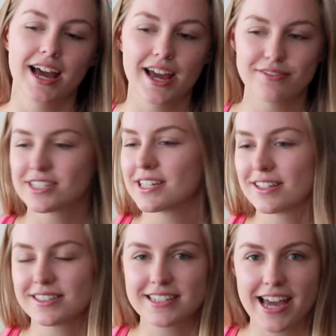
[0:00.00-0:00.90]
Every
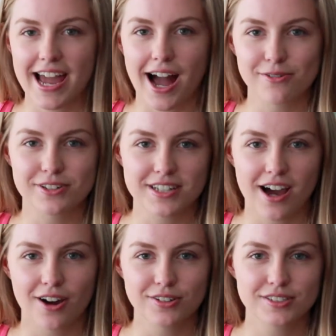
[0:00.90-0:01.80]
single day I was
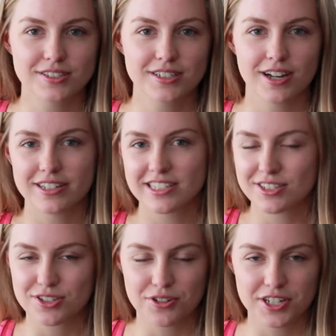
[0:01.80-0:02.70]
out in
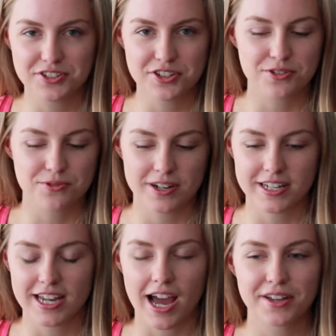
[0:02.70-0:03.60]
the street just
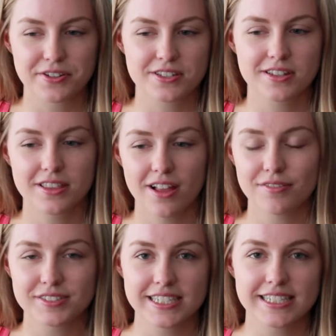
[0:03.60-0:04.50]
running. I just
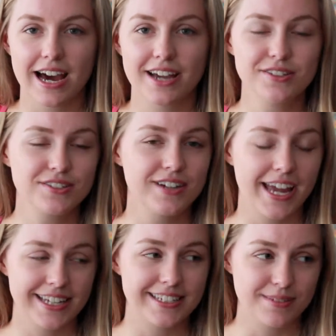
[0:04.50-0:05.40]
loved it. I used to
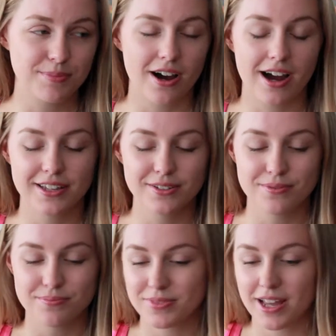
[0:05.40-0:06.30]
hate it, but
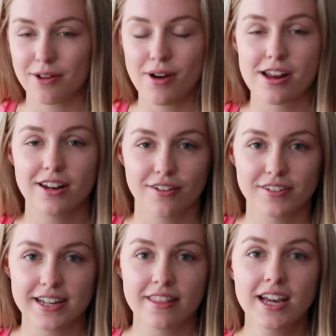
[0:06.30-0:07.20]
now I love
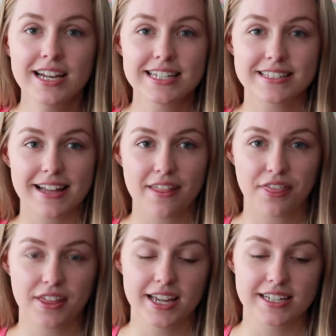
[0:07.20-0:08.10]
it.
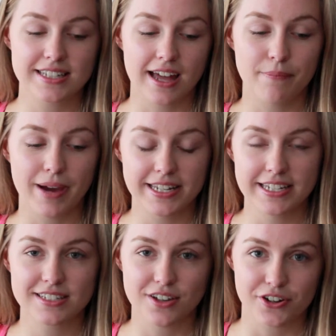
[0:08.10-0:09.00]
Sad thing is that my
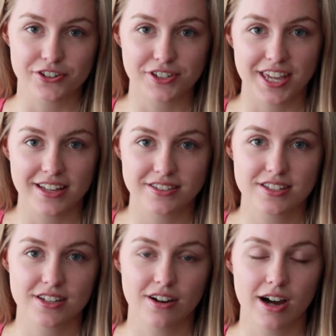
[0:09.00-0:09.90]
knees hurt again,
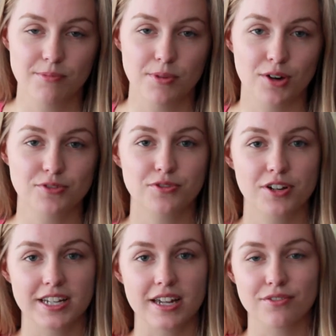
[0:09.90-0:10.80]
so I'm off
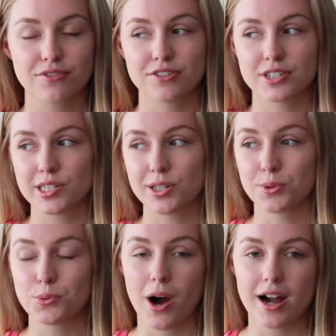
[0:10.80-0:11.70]
running for
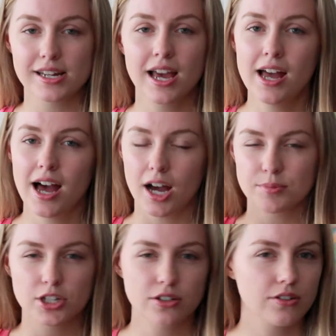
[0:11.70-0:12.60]
a while.
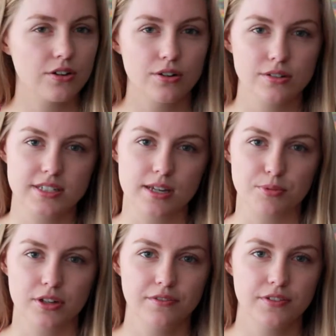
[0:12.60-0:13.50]
I'm gonna do a whole
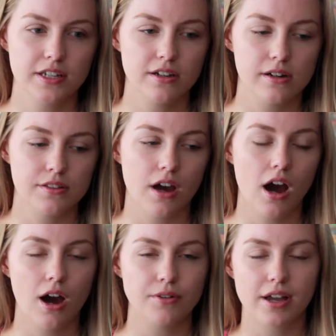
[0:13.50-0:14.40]
separate video on
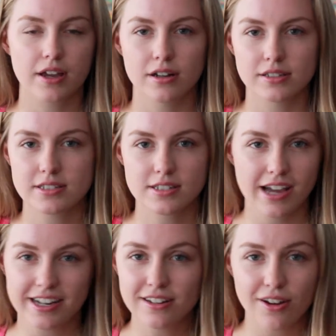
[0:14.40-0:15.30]
how I got
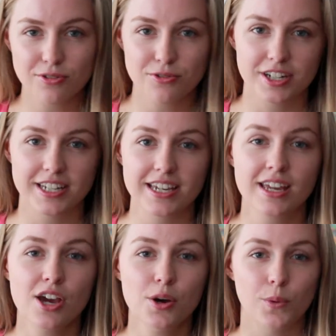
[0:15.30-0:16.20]
started on
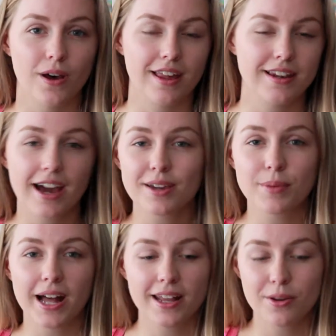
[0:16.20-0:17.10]
running, what I like
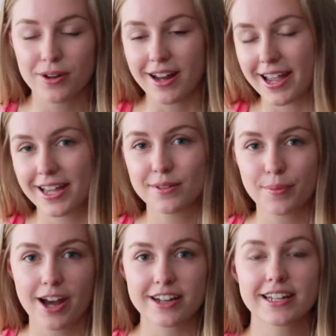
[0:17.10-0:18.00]
about it, what I hate
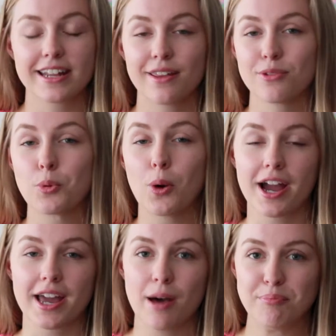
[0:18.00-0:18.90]
about it, and
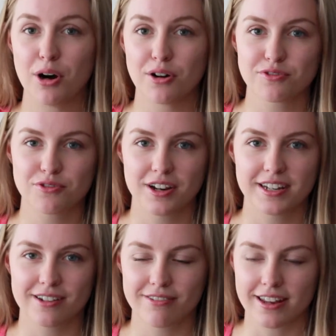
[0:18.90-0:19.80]
why I'm off
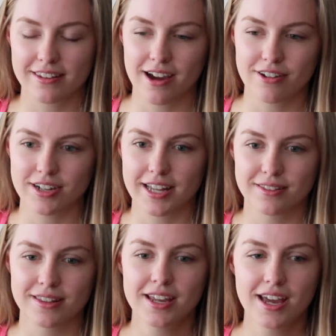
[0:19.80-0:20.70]
running right now
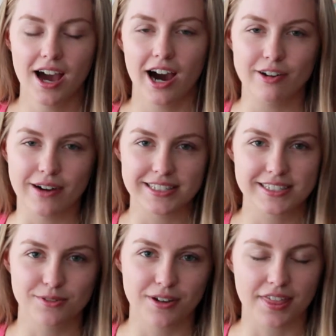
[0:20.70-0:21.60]
and how I
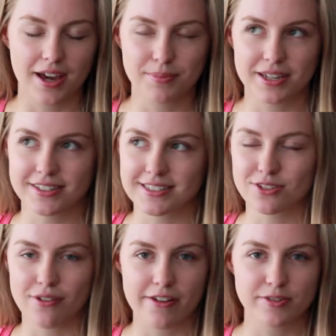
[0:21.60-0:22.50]
deal with that, because
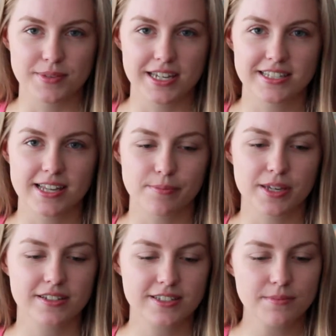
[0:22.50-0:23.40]
it drives me insane. Because